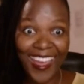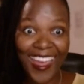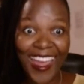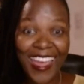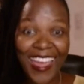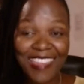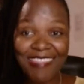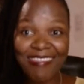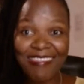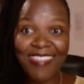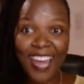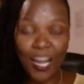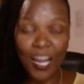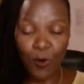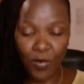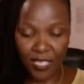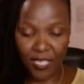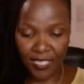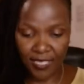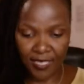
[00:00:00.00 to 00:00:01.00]
And that
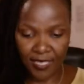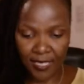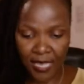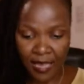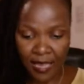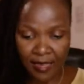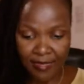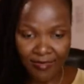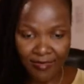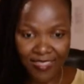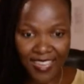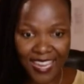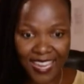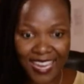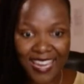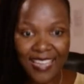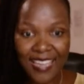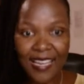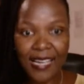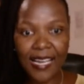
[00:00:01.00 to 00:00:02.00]
was the
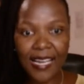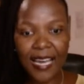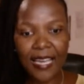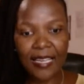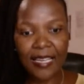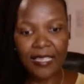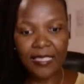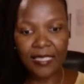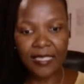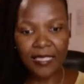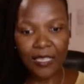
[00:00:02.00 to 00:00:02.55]
inner guidance